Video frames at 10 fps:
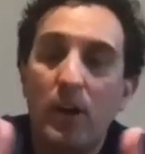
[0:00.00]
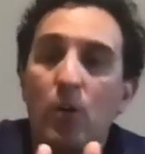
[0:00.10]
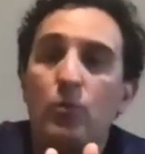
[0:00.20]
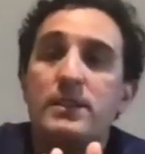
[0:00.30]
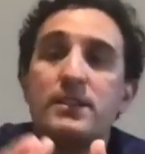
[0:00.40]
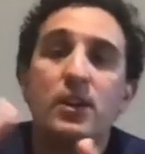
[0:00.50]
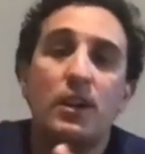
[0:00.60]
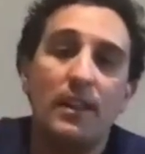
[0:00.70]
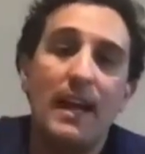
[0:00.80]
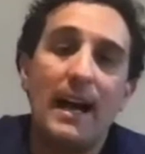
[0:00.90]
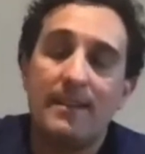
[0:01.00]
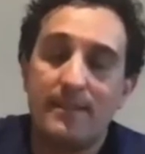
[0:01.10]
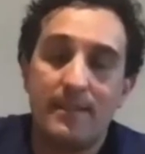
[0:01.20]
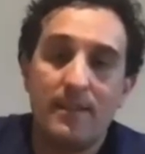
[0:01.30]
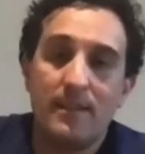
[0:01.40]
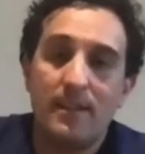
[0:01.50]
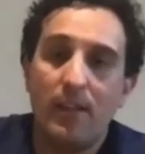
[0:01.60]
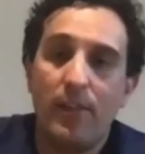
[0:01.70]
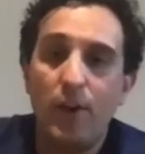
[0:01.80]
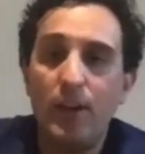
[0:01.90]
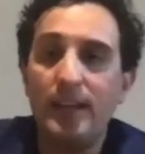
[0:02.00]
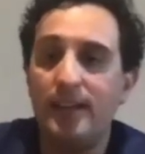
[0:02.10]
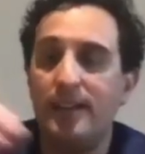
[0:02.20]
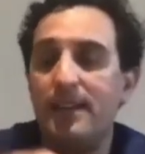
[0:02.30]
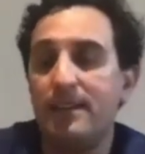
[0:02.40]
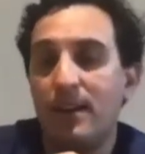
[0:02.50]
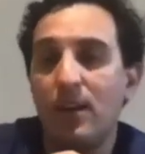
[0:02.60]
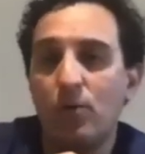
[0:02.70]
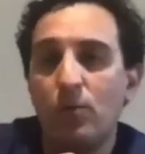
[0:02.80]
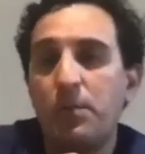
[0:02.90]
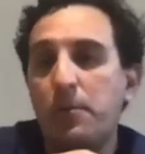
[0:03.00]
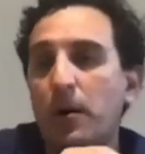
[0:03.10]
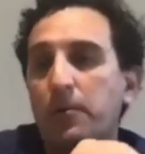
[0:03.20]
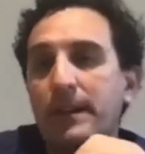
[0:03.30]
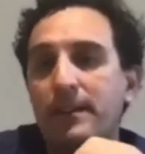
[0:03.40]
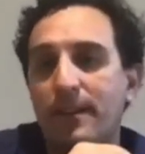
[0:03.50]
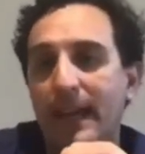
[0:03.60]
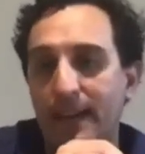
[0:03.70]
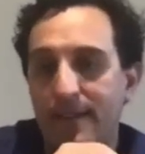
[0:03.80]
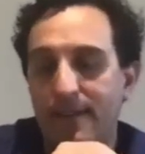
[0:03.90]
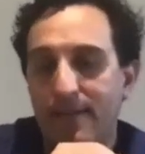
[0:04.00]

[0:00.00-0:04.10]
which is going to last 30 years, would be where we need to head.